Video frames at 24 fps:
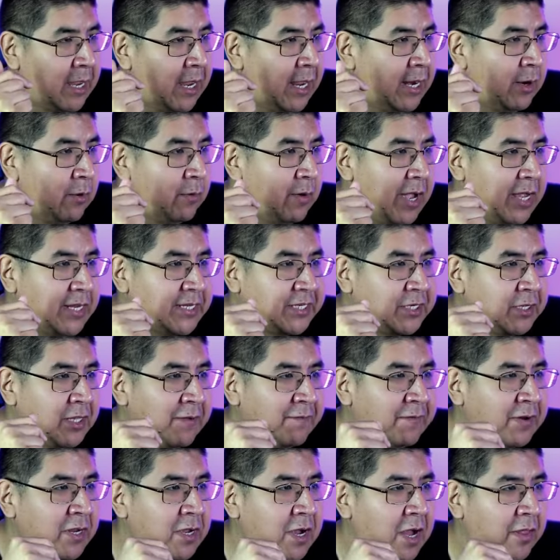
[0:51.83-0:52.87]
Anyway, I still
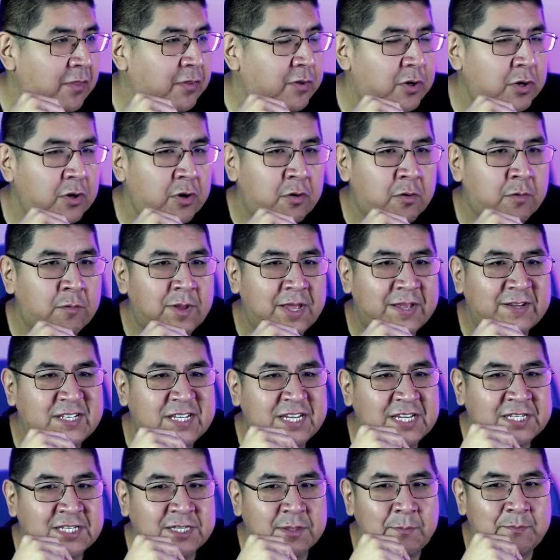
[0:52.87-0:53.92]
haven't gone through.
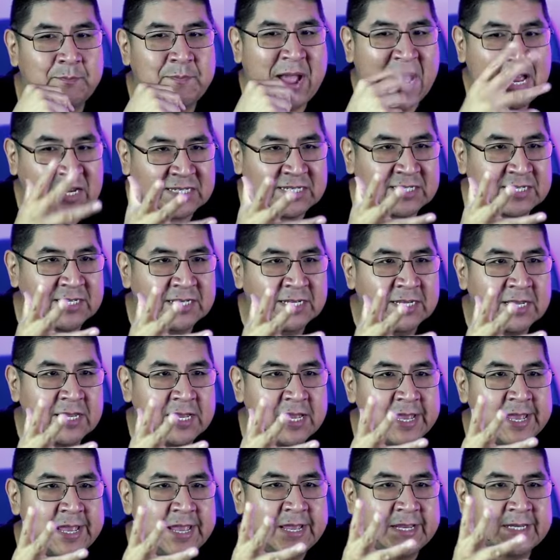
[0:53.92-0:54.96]
Is this the best?
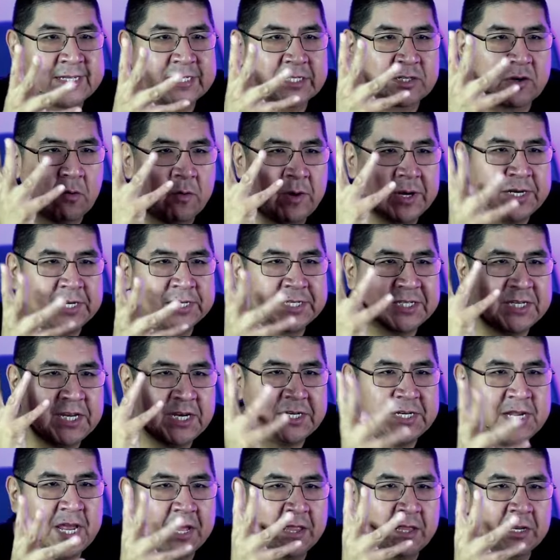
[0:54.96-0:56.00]
Is going to
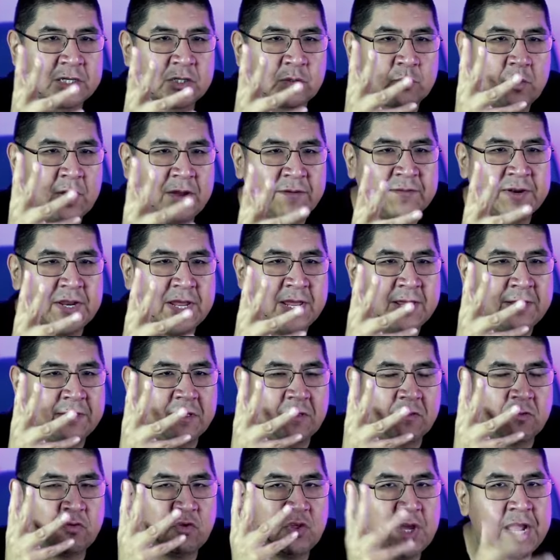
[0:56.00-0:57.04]
see Taylor Swift in
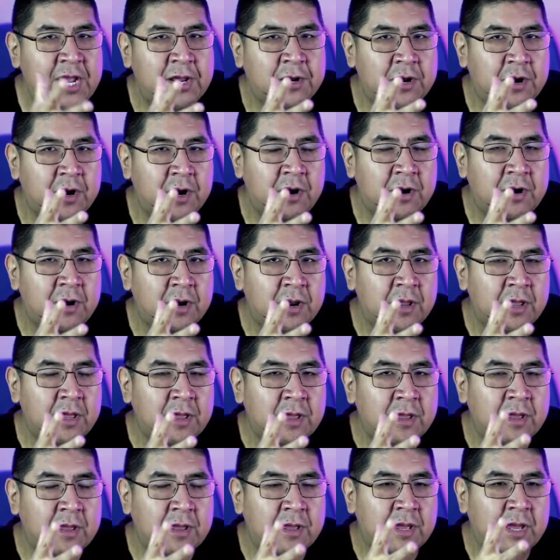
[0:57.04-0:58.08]
the theater.
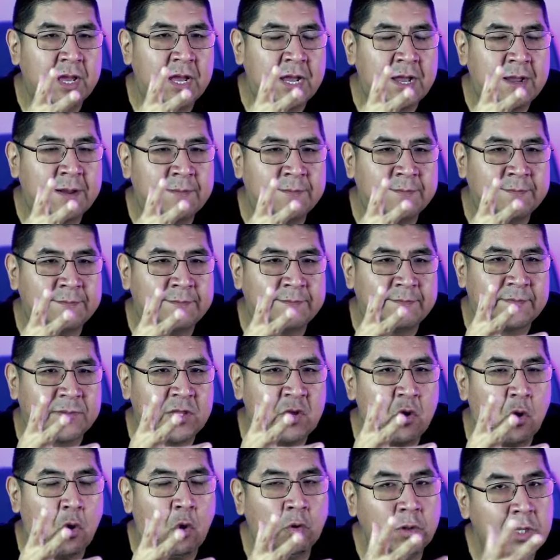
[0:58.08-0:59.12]
Um,
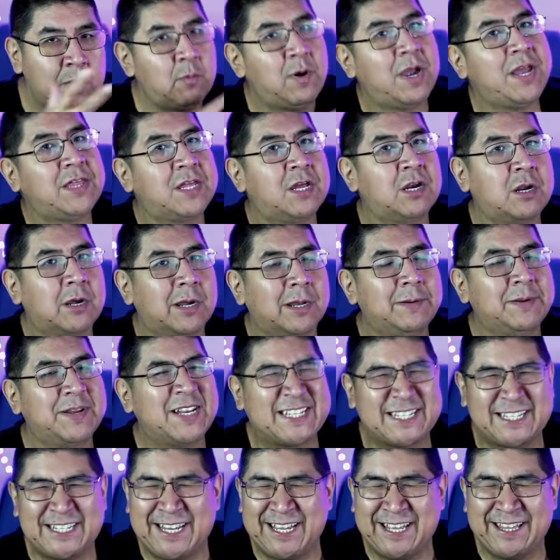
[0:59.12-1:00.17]
the only way that I'm going to
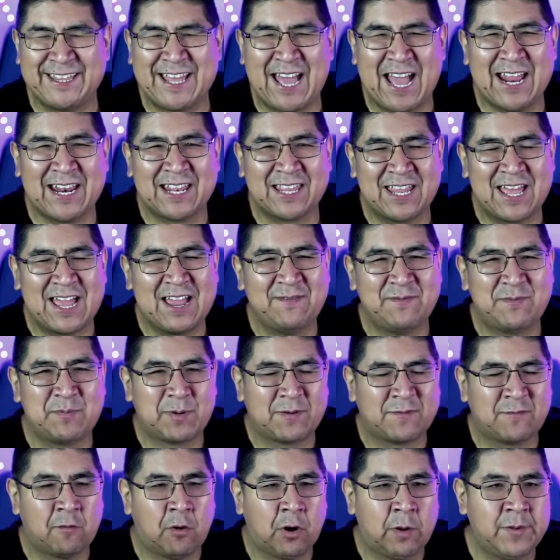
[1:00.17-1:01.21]
see that live
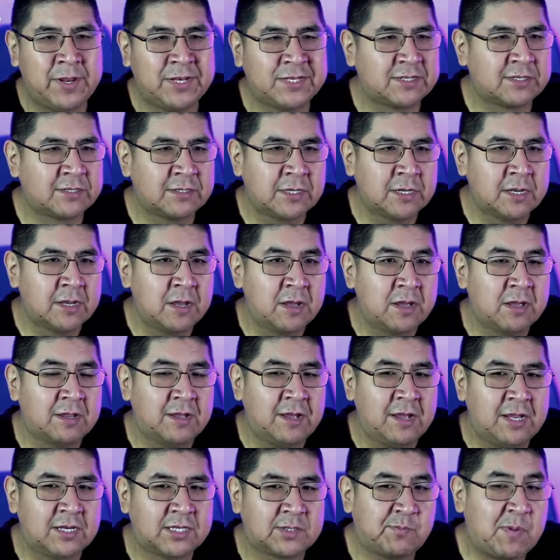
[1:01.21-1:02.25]
performance,
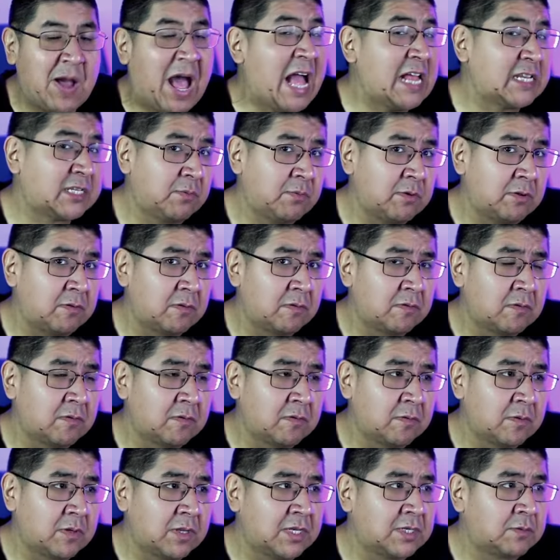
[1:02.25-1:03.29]
it's possible.
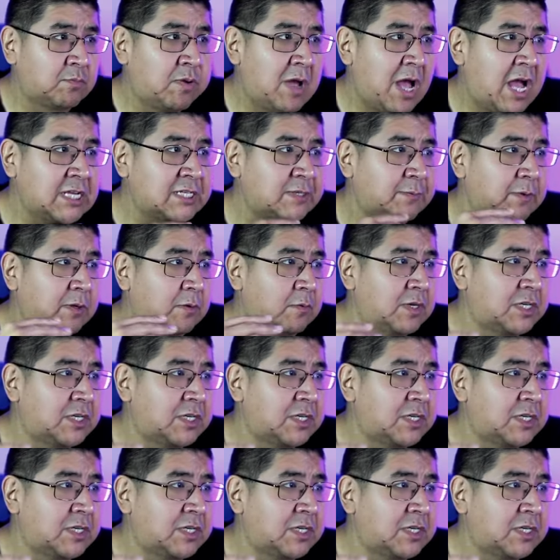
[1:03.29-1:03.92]
Possible,